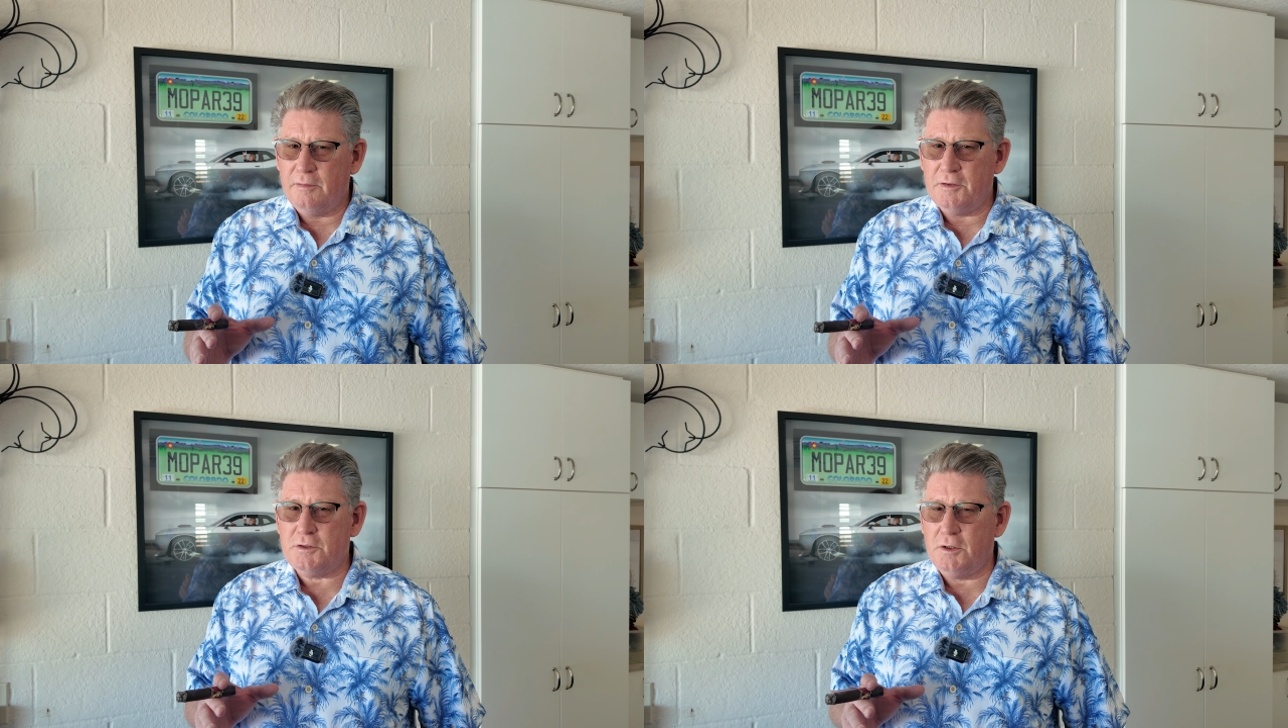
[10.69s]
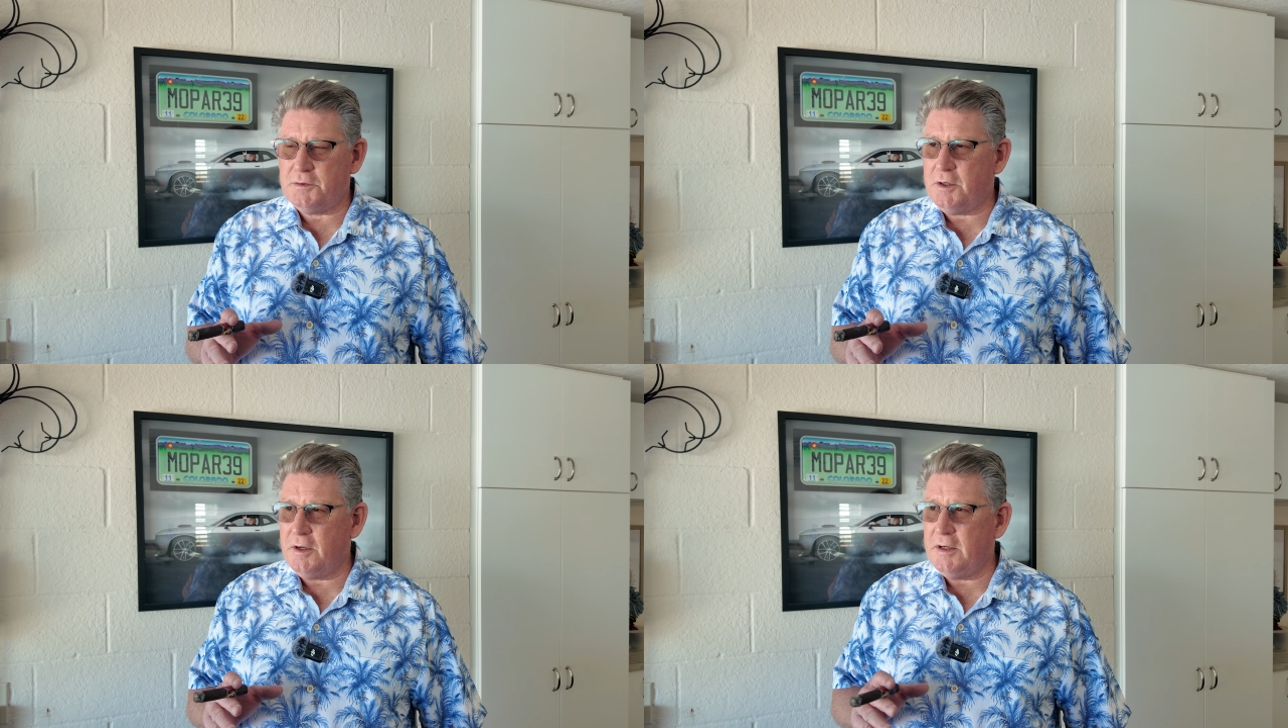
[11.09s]
This all
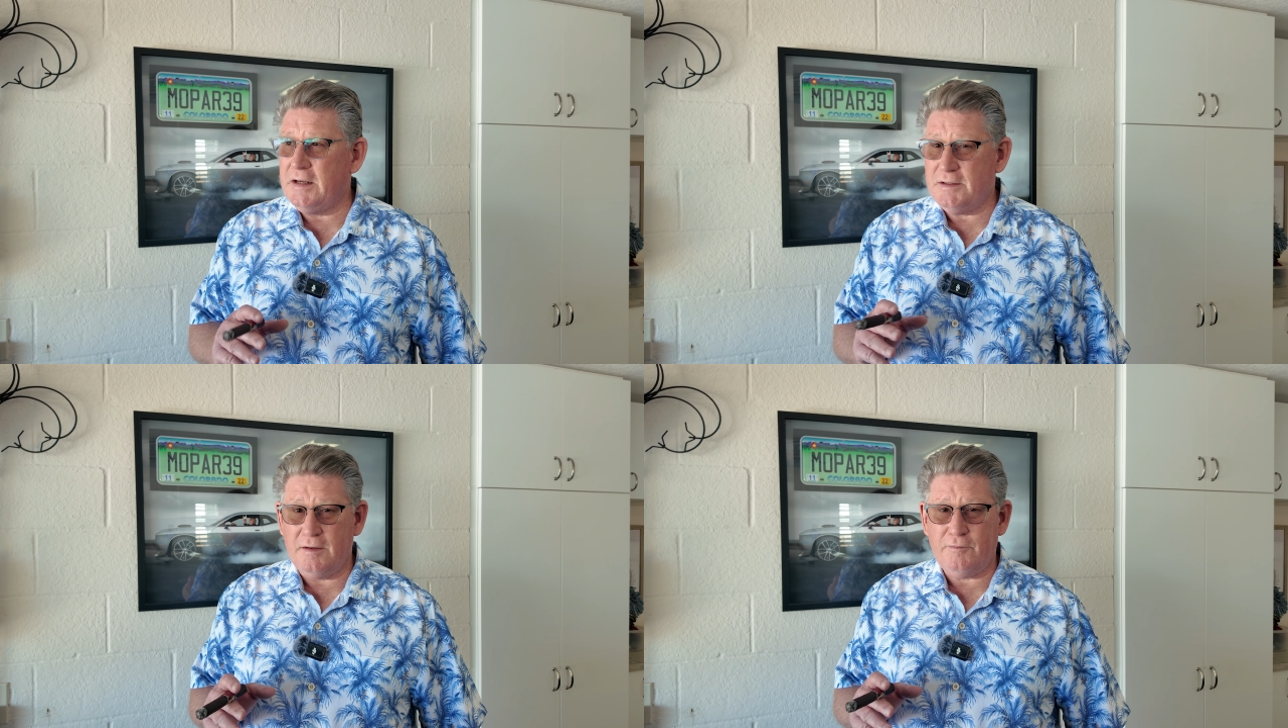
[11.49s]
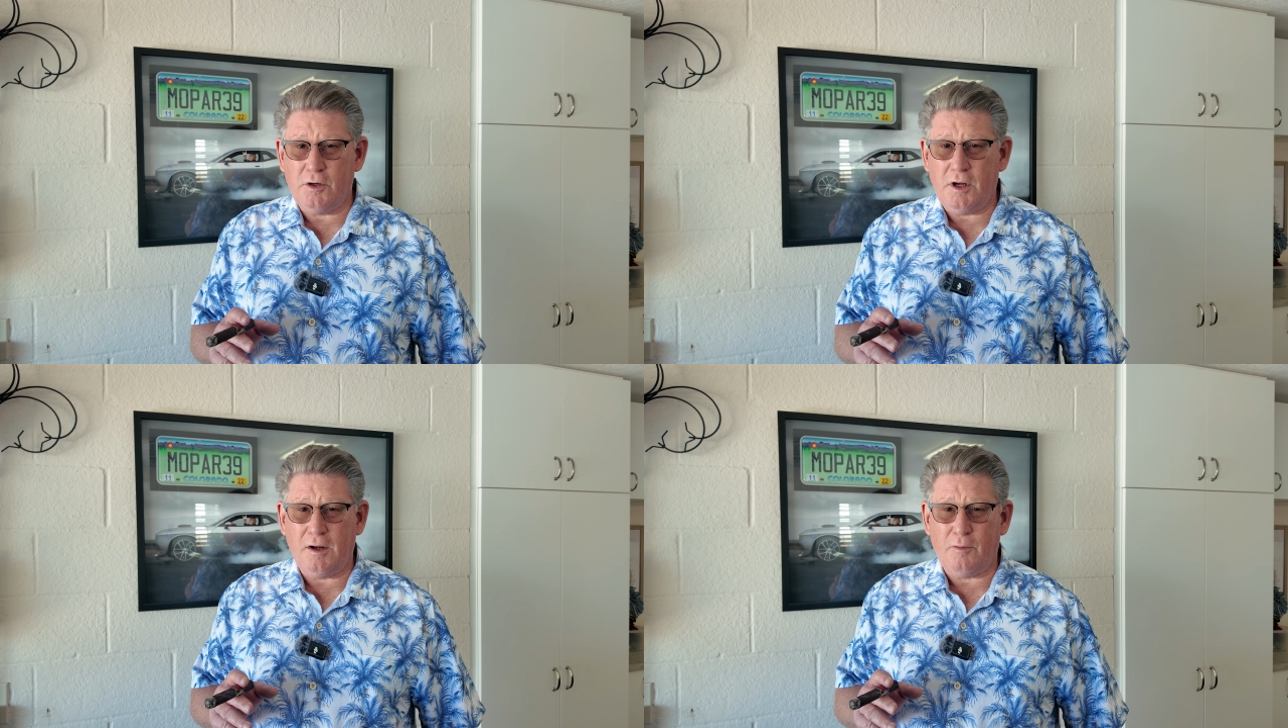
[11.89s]
started in
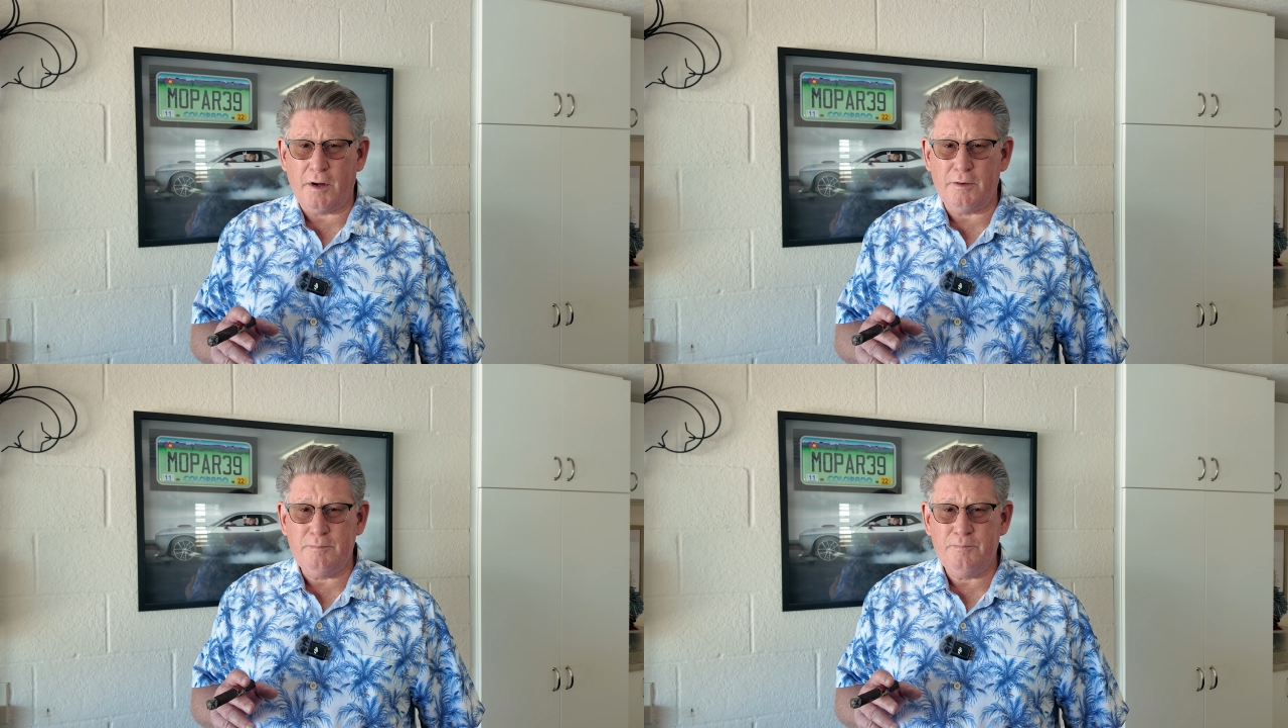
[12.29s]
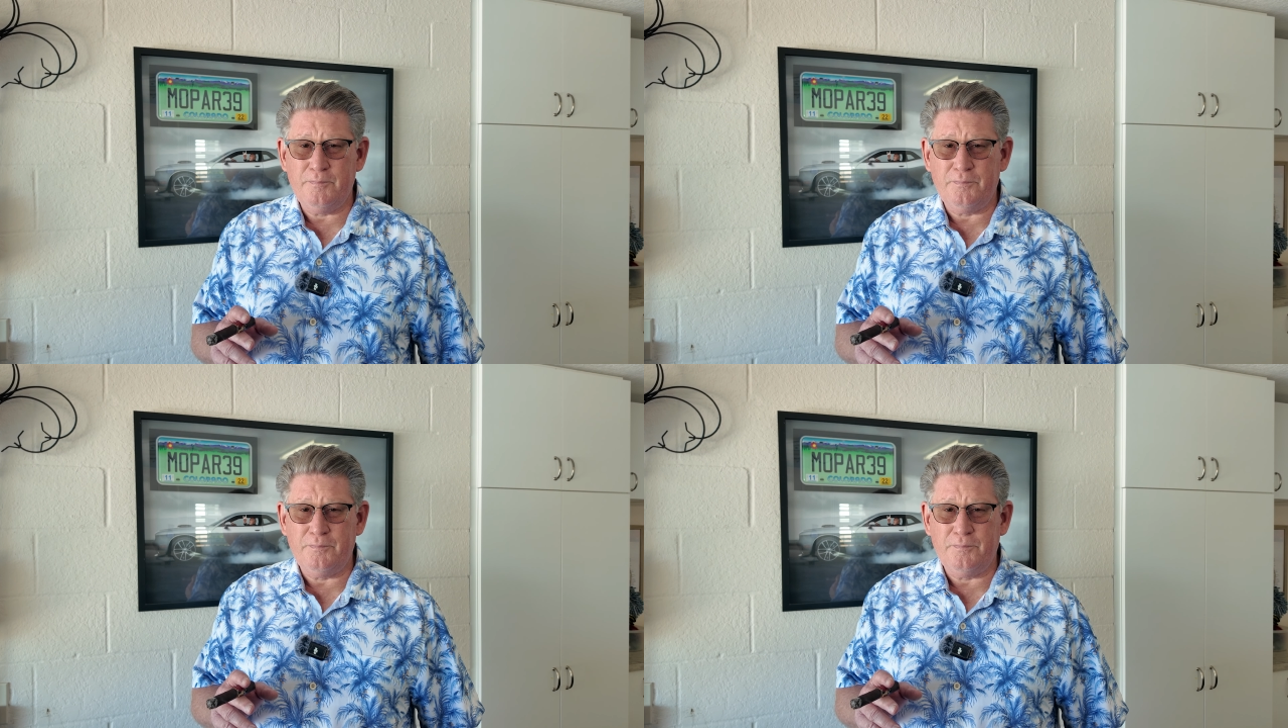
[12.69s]
Denver, Colorado.